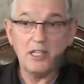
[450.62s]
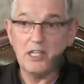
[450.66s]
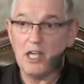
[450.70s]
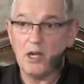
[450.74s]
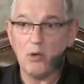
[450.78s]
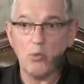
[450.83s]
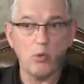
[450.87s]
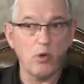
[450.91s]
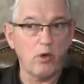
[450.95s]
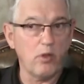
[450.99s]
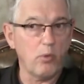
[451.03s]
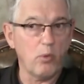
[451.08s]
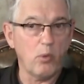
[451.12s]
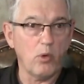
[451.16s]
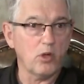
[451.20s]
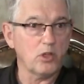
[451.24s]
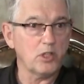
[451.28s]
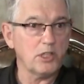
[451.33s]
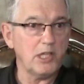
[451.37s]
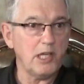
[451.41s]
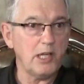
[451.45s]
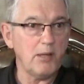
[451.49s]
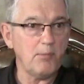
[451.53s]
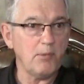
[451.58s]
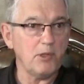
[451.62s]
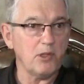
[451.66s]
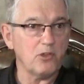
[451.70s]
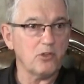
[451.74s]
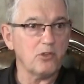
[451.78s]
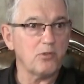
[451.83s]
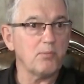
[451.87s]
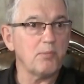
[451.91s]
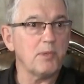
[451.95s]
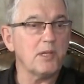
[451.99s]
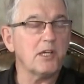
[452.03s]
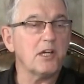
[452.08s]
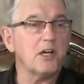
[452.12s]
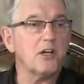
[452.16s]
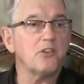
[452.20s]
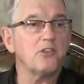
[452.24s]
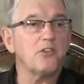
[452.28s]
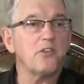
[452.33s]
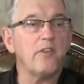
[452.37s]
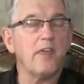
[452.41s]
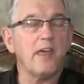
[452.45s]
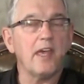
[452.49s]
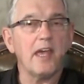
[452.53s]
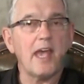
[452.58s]
Yet we're the world champions because
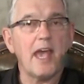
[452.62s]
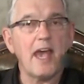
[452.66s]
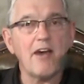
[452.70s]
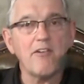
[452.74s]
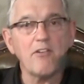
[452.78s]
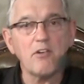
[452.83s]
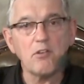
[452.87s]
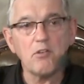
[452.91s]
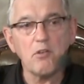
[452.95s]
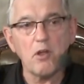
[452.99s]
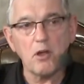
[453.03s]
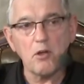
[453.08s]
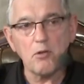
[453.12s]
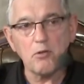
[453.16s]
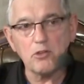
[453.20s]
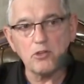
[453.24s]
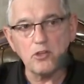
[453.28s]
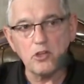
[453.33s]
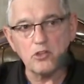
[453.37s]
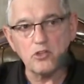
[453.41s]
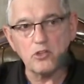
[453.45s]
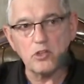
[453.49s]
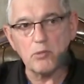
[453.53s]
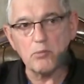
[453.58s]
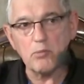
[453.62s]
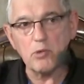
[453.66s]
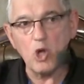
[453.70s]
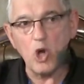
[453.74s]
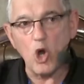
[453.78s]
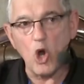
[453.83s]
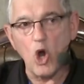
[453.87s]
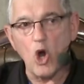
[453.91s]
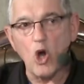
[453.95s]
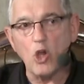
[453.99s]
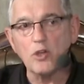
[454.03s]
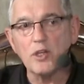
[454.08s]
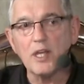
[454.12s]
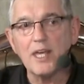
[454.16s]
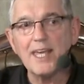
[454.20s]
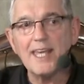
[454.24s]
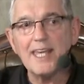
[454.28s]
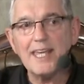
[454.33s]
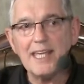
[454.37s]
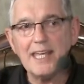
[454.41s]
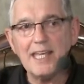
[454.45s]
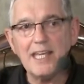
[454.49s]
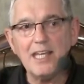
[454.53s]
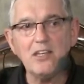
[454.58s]
they have a system called
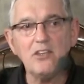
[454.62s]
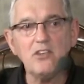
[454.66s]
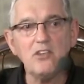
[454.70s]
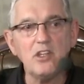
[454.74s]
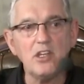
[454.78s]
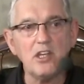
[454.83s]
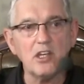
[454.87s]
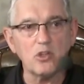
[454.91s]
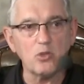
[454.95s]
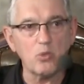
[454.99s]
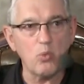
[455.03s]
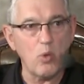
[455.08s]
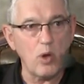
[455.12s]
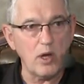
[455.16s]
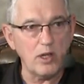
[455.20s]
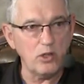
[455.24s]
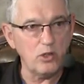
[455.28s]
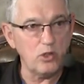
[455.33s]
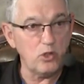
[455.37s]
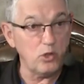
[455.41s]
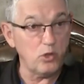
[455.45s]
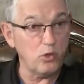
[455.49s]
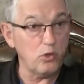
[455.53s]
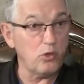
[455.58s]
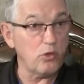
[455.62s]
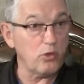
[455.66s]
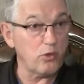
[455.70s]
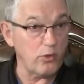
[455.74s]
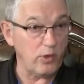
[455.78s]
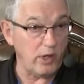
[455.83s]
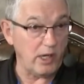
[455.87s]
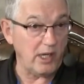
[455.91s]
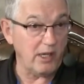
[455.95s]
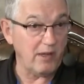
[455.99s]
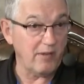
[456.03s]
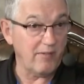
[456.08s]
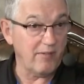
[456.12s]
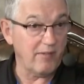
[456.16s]
easy as 1, 2, 3.